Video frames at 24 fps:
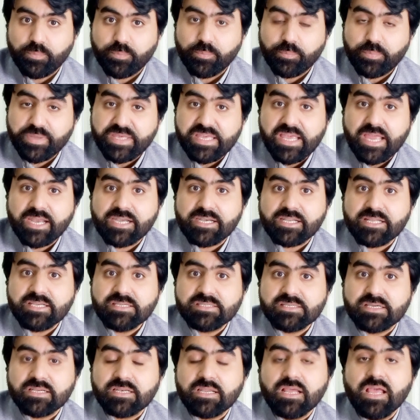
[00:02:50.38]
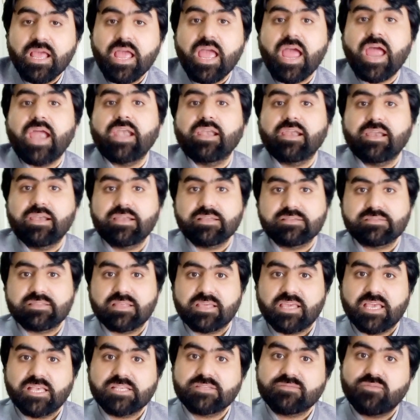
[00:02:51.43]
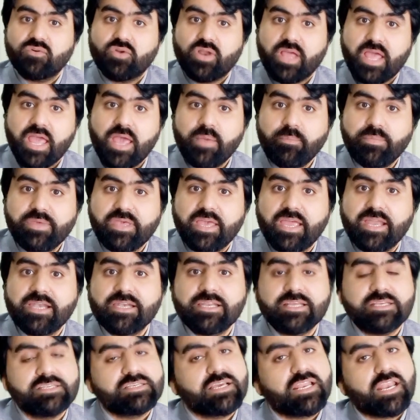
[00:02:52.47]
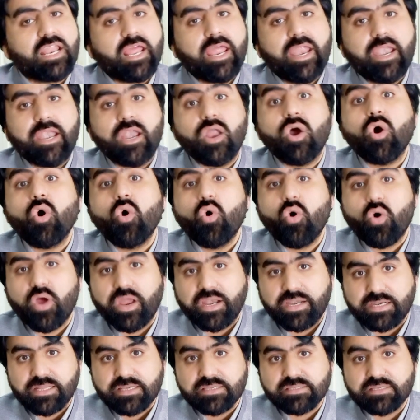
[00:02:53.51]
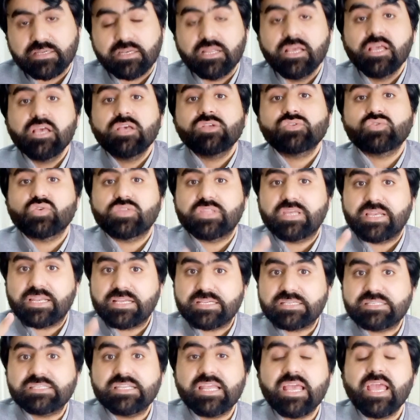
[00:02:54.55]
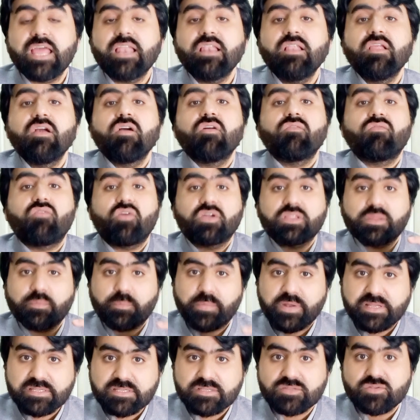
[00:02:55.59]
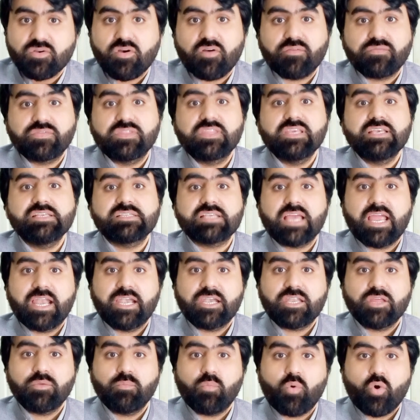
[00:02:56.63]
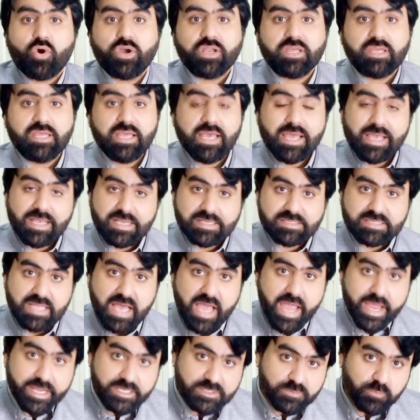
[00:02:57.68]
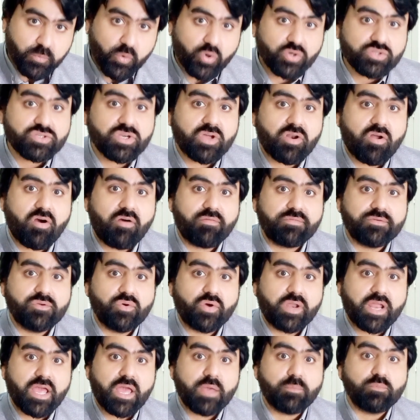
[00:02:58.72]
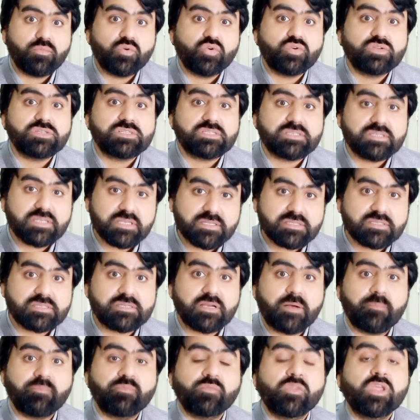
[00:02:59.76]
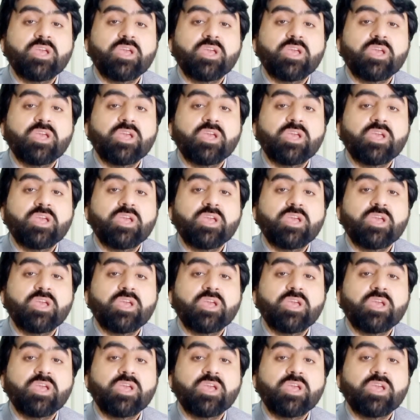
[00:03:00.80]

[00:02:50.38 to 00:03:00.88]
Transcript: B antigen and it is the case for AB antigen and O antigen. So the rationale for the presence of these antibody is the exposure of your immune system